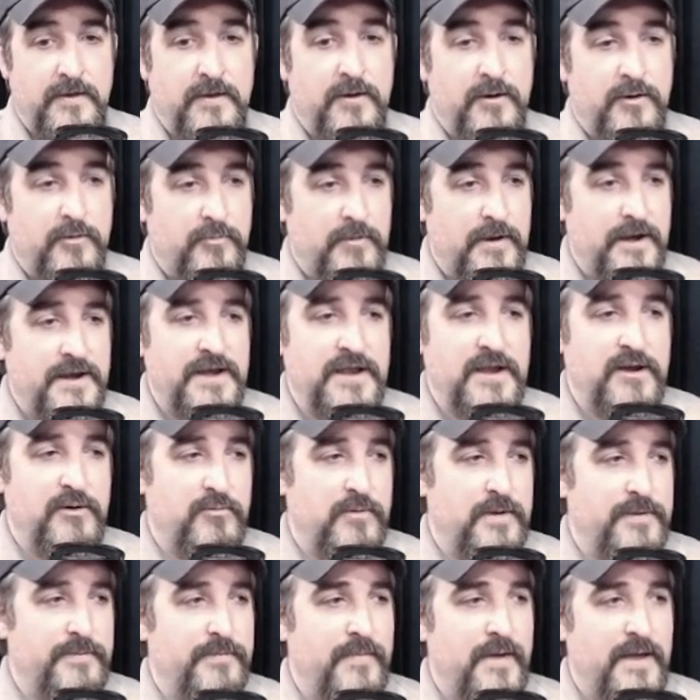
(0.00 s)
Around here,
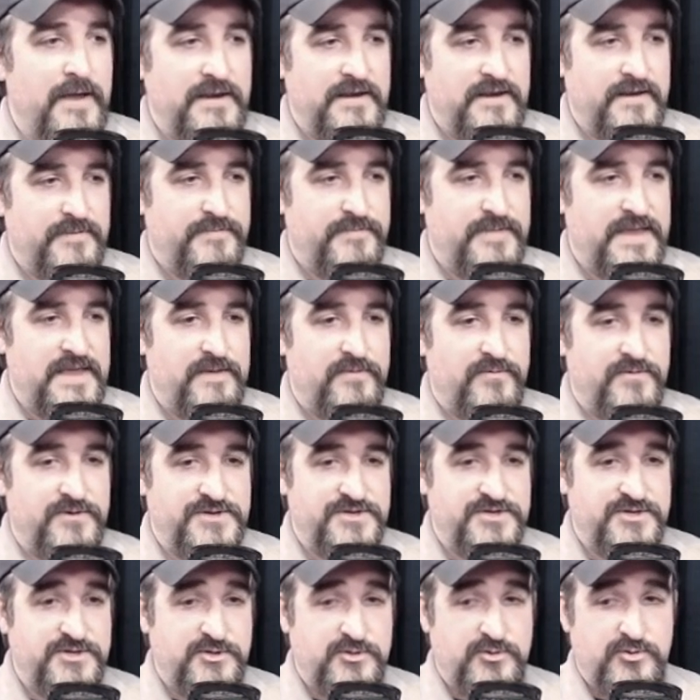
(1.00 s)
we might be able
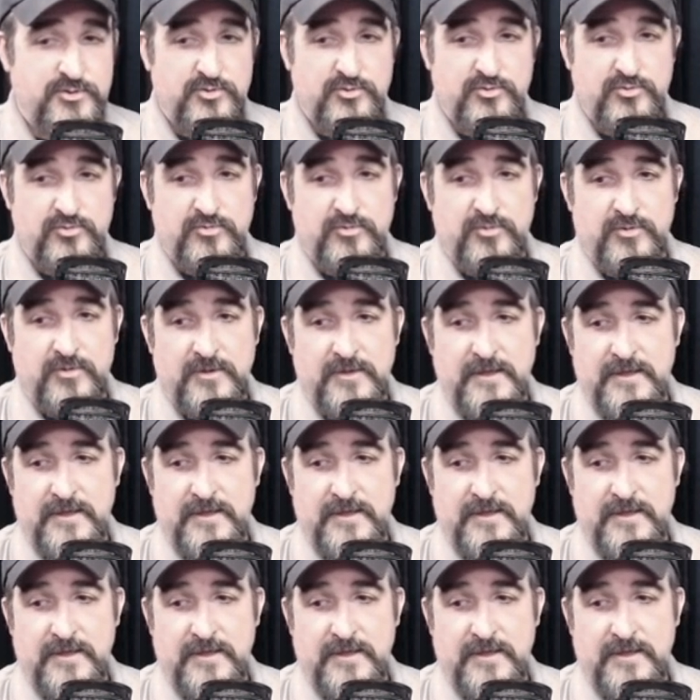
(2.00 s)
to,